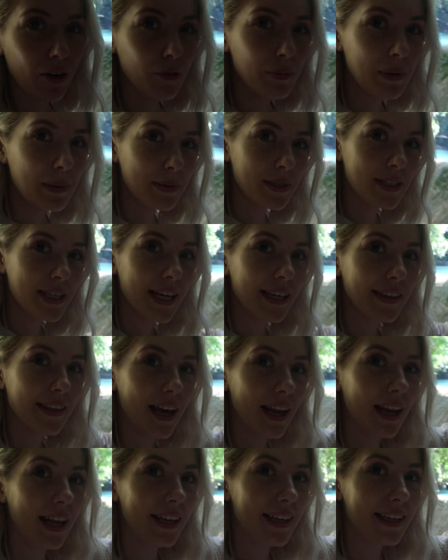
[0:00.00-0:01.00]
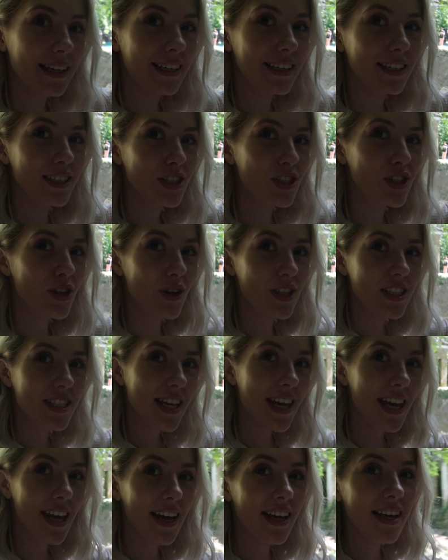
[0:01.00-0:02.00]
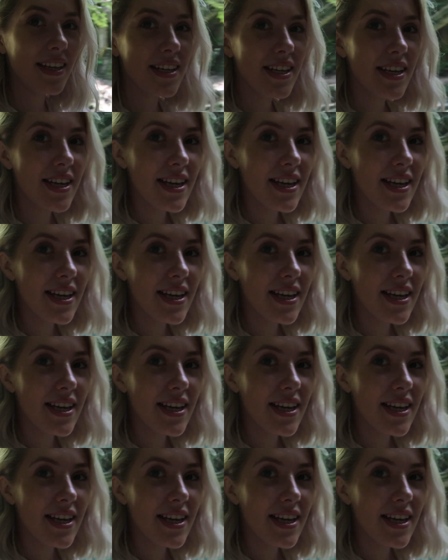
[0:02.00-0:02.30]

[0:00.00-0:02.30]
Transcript: a lot of people take their like shots here.